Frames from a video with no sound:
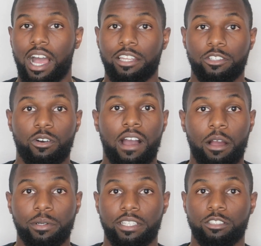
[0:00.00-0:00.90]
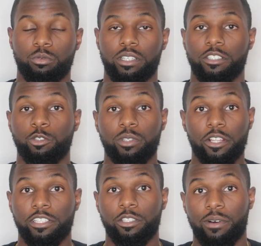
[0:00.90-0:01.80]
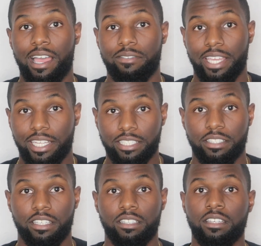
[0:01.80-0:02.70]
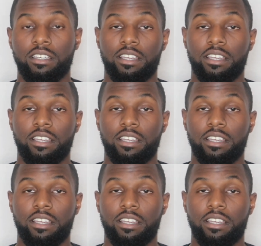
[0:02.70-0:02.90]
I know how it is when you literally don't have anything.